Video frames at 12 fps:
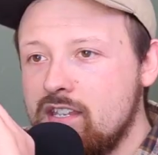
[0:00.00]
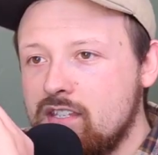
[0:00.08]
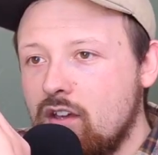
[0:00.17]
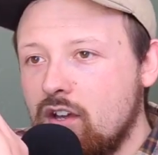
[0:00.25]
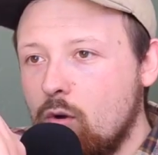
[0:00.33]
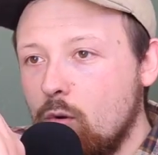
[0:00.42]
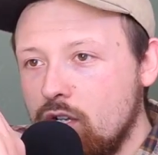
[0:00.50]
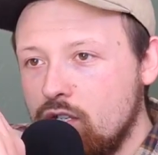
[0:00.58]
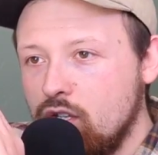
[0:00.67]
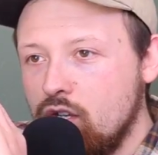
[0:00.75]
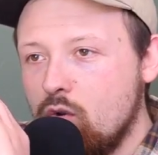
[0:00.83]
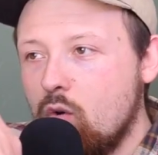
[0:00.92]
is according
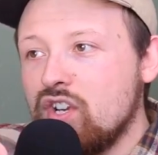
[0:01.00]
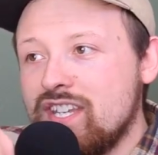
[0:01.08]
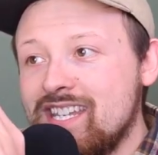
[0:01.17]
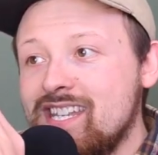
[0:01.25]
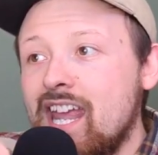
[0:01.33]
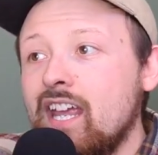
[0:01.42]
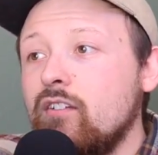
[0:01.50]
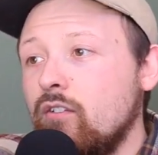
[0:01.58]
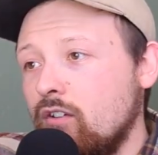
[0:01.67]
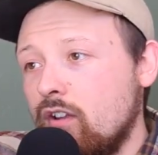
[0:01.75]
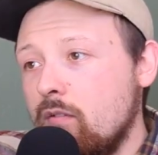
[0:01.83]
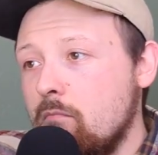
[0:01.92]
to your
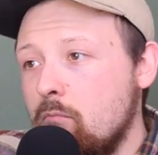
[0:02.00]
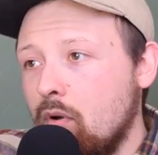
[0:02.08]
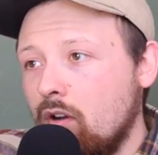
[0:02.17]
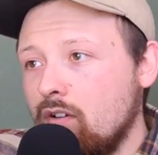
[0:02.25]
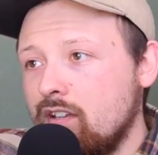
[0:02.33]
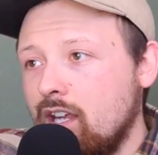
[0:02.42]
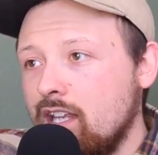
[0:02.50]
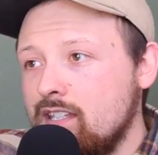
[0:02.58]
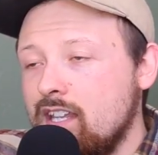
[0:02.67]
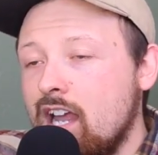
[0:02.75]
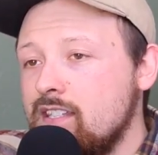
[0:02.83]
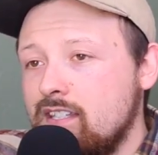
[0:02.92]
standard burnt. Mm-hmm.
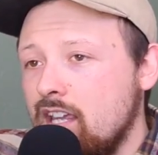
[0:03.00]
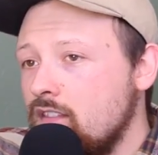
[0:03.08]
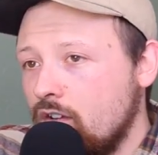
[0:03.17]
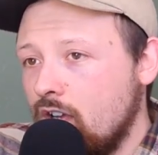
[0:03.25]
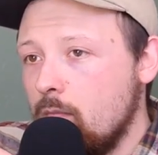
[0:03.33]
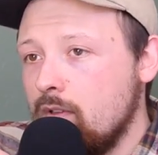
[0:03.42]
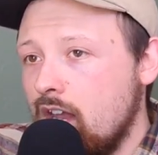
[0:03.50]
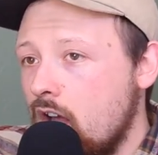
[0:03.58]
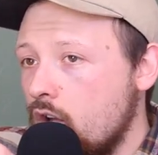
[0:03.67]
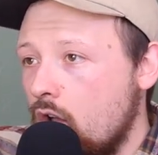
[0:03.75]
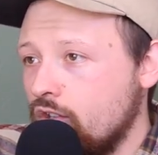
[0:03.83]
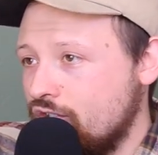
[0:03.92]
It's not saying they're coming
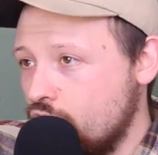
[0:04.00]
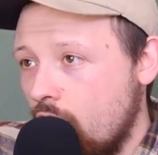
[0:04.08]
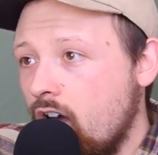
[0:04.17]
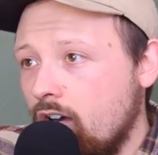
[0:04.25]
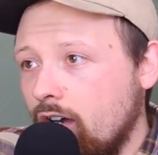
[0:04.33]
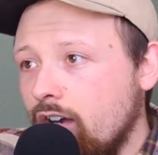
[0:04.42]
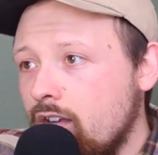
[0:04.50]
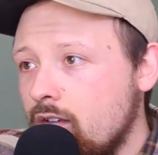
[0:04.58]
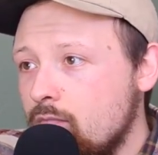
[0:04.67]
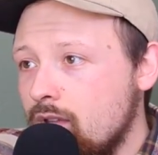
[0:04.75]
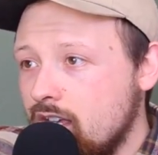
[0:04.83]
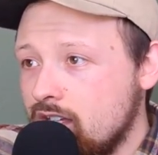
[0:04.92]
out all charred
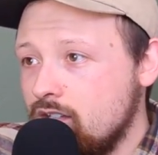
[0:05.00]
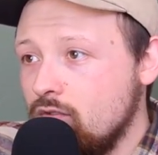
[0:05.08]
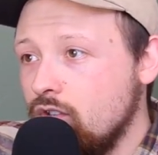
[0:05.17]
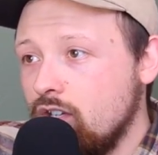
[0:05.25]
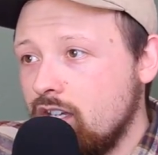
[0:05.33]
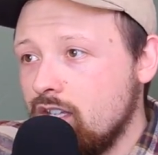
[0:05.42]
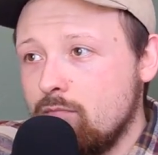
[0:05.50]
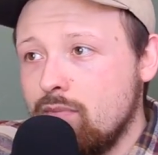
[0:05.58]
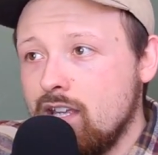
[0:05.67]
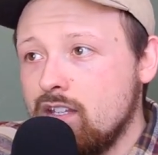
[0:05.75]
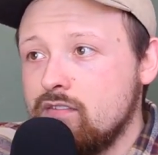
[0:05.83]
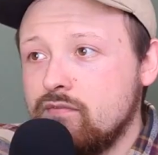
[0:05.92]
because you look at the
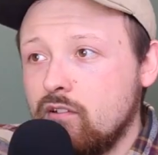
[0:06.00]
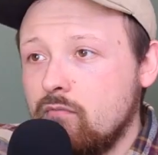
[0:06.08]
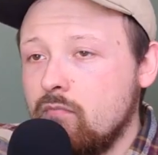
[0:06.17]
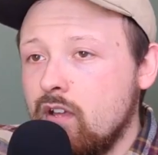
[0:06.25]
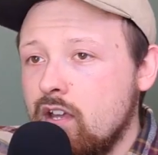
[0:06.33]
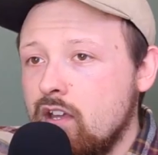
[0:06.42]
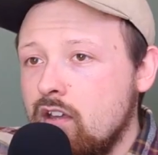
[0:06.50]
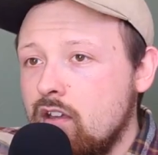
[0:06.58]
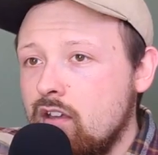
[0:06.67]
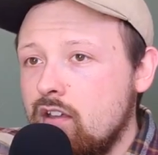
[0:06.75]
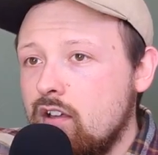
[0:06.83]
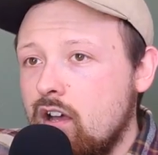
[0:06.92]
beans from
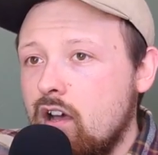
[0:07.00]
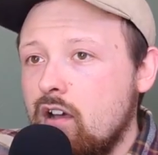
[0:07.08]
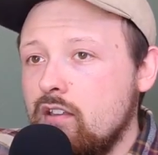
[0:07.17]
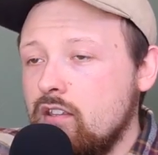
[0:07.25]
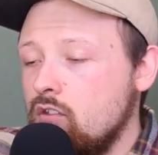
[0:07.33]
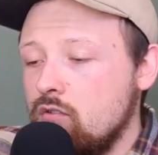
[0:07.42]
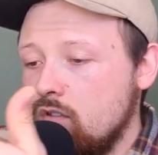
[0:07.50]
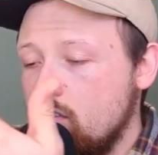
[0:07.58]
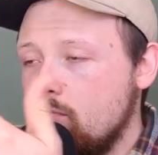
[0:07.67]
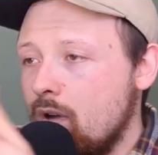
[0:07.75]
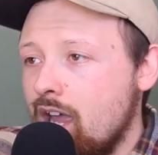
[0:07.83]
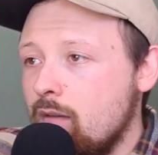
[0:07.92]

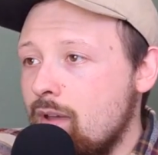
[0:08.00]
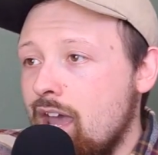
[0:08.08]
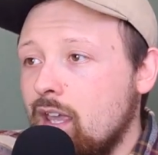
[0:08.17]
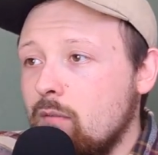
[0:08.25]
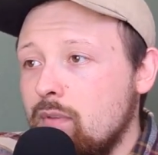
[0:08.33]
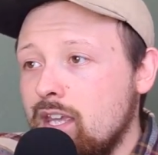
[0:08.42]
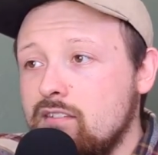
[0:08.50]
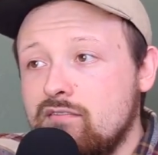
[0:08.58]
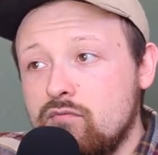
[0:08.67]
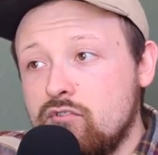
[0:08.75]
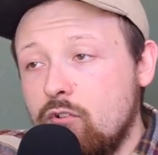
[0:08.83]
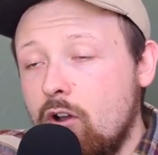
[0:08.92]
you buy a bag of beans
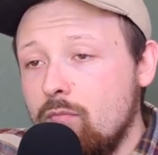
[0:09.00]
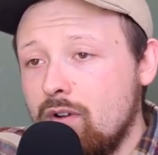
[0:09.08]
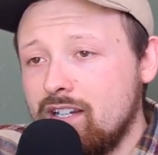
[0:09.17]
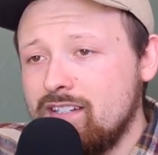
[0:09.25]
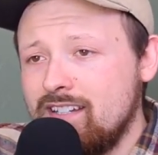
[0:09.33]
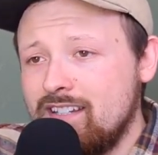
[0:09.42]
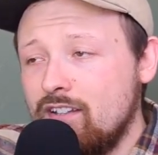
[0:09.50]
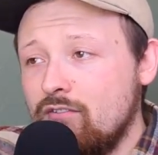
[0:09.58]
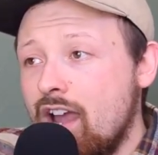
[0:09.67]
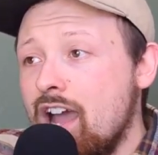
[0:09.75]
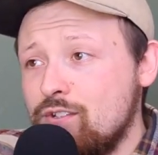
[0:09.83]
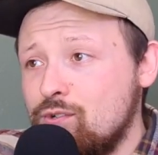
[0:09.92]
from Starbucks, they're
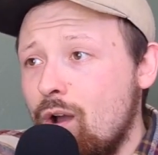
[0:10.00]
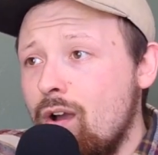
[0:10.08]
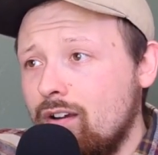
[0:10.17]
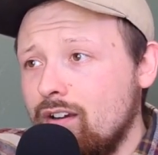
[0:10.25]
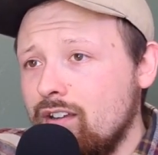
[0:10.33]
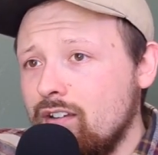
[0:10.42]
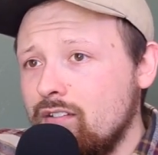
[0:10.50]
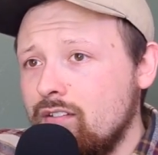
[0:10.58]
not charred.